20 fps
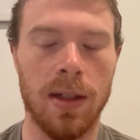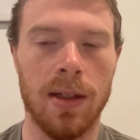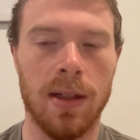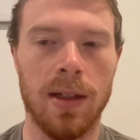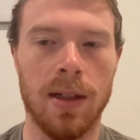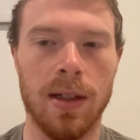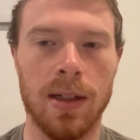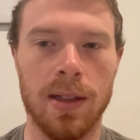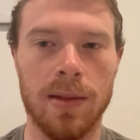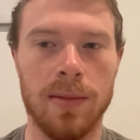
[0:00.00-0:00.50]

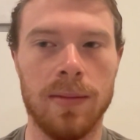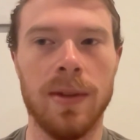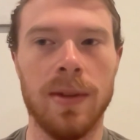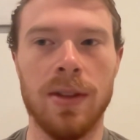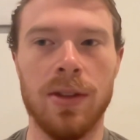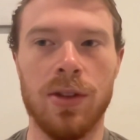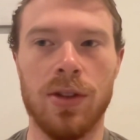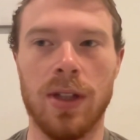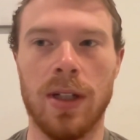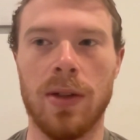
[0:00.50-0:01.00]
in
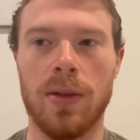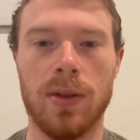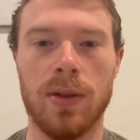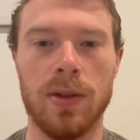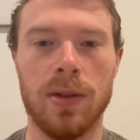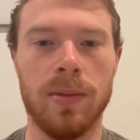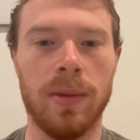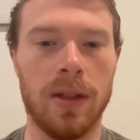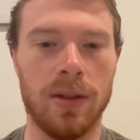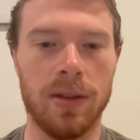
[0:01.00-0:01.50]
general,
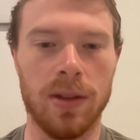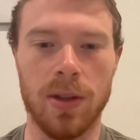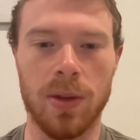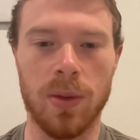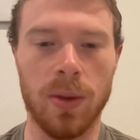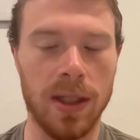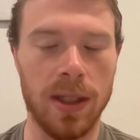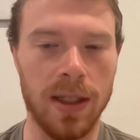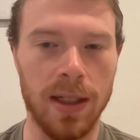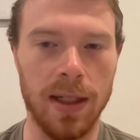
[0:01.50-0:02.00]
better
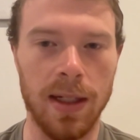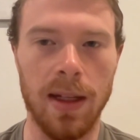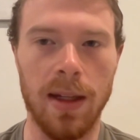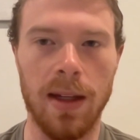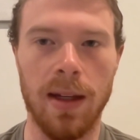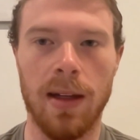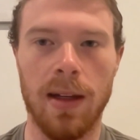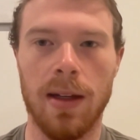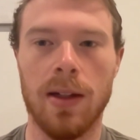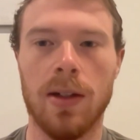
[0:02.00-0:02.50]
liquidity,